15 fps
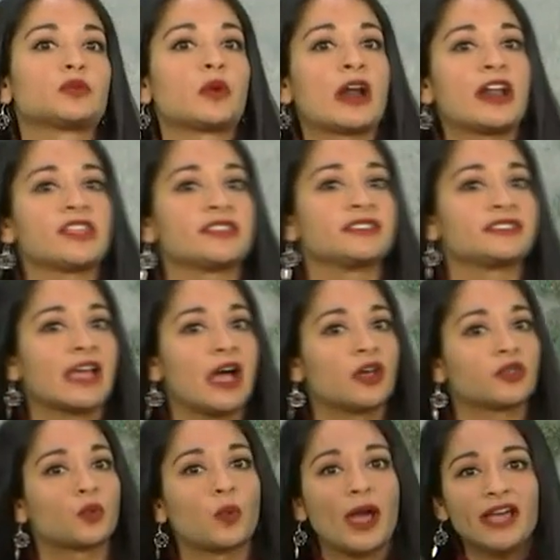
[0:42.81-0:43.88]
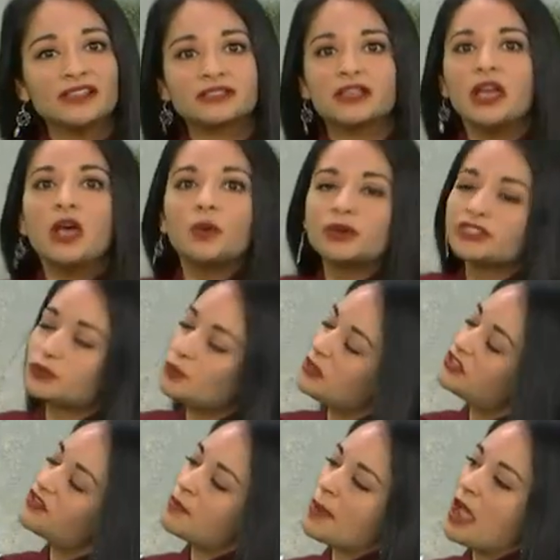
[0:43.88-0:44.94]
more out of the southwest with
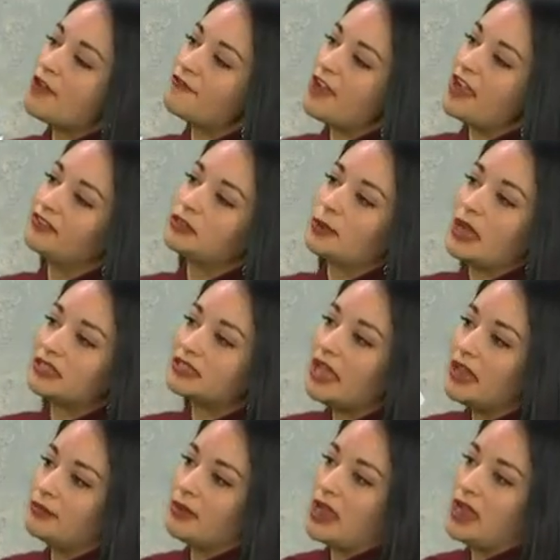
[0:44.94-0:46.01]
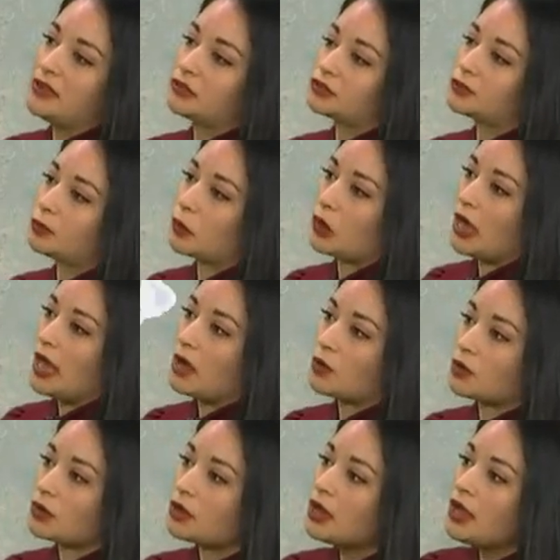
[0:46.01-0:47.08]
speeds of about 5 to about 10 miles per
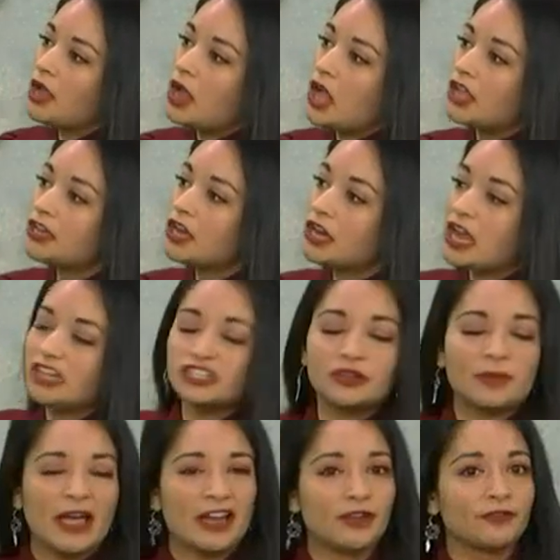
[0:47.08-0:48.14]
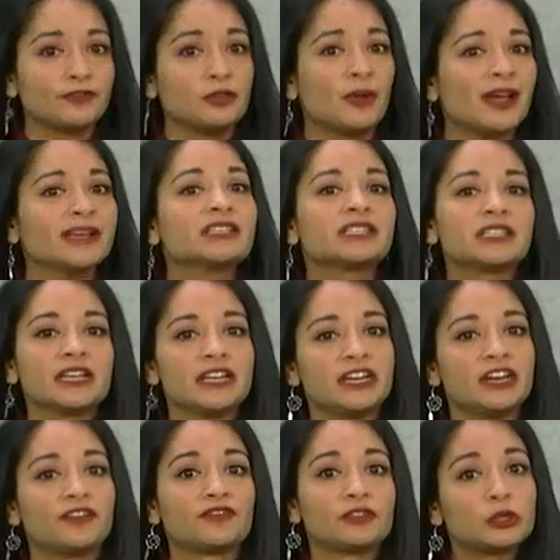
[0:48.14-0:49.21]
hour. All in all, not too bad. A few
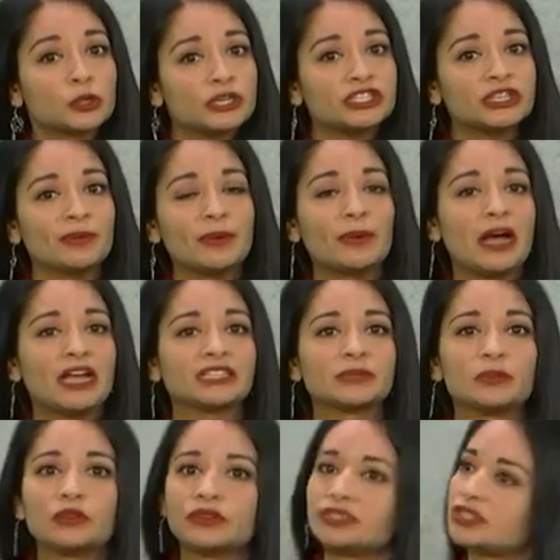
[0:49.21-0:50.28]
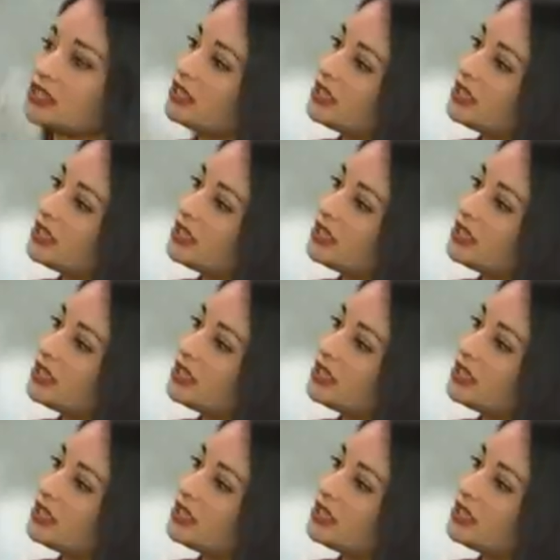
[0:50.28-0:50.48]
isolated flurries can be possible into the